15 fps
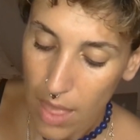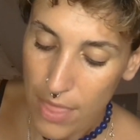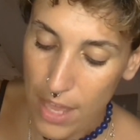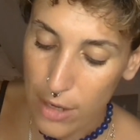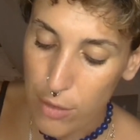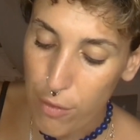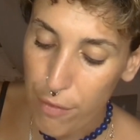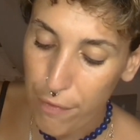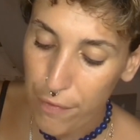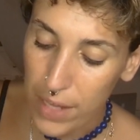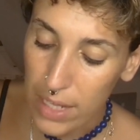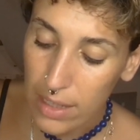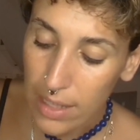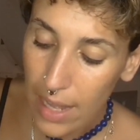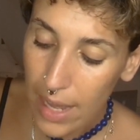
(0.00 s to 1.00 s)
that you
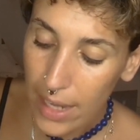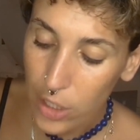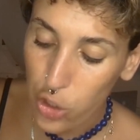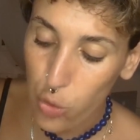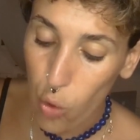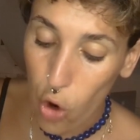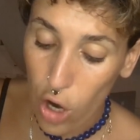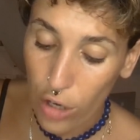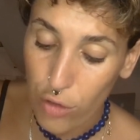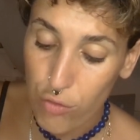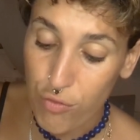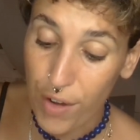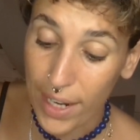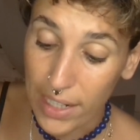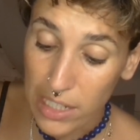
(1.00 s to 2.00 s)
feel like you
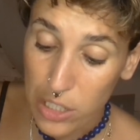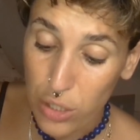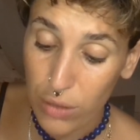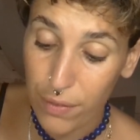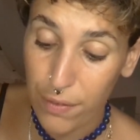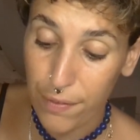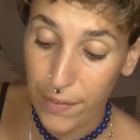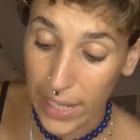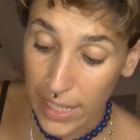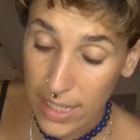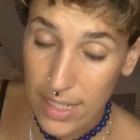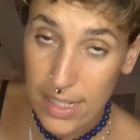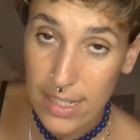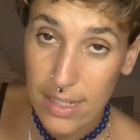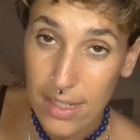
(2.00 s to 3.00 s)
aren't ready to
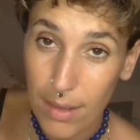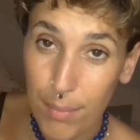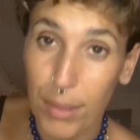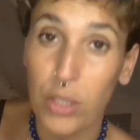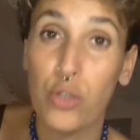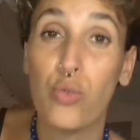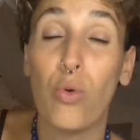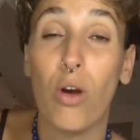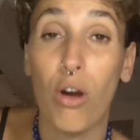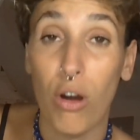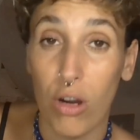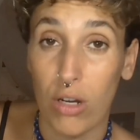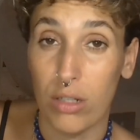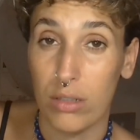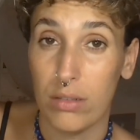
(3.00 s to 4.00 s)
face, but you
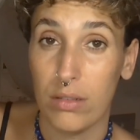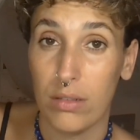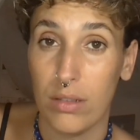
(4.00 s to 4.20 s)
are.